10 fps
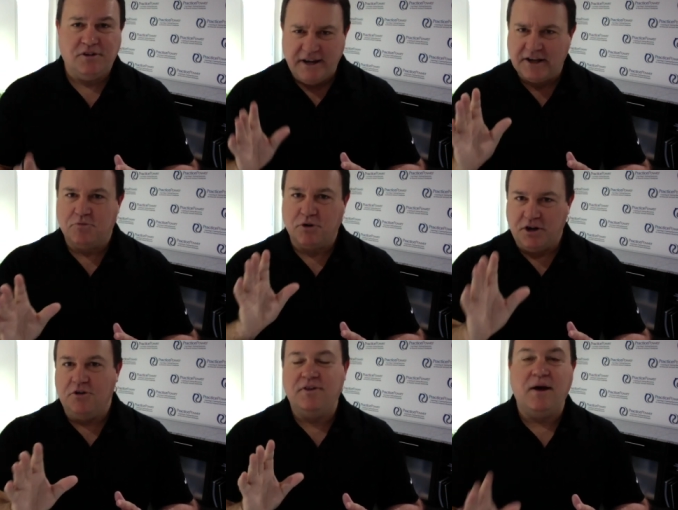and yes, we're going to
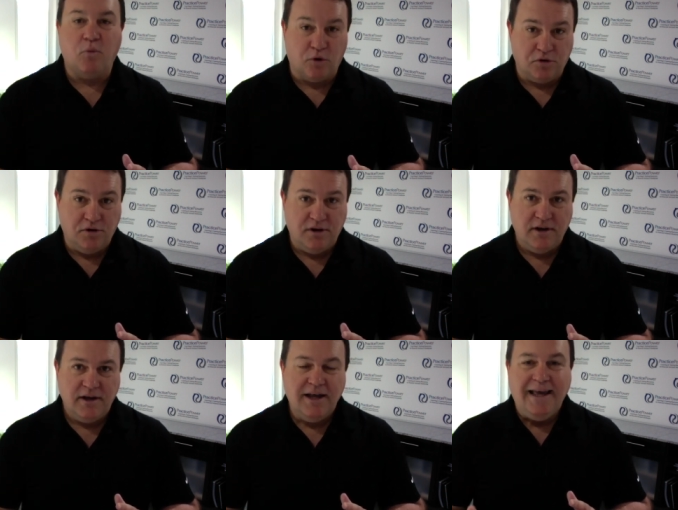use that word,
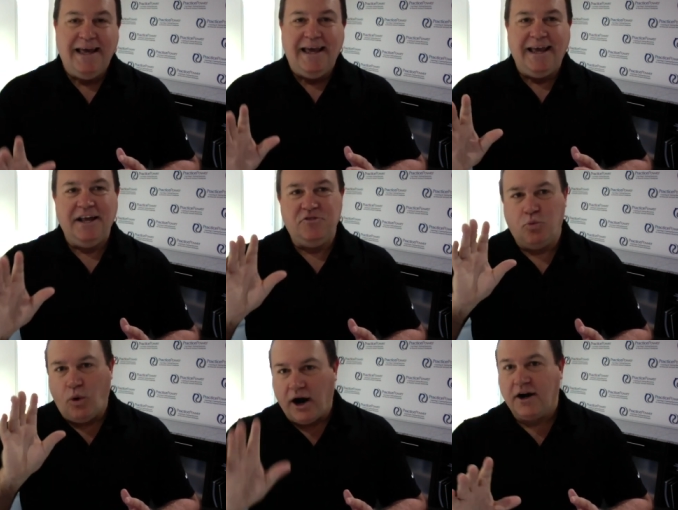is
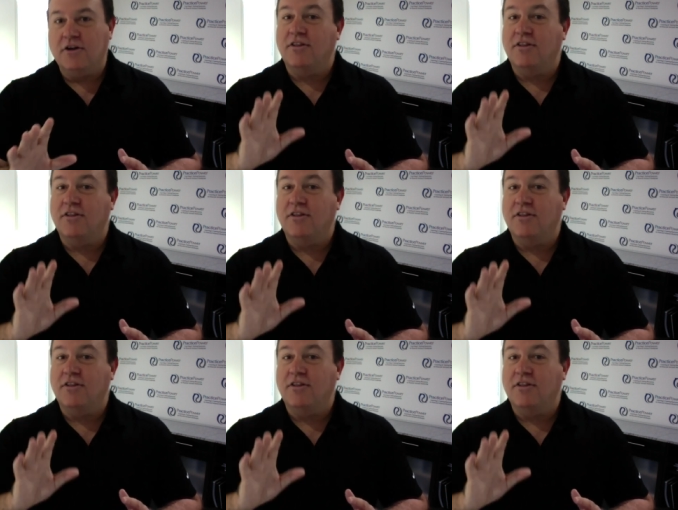wired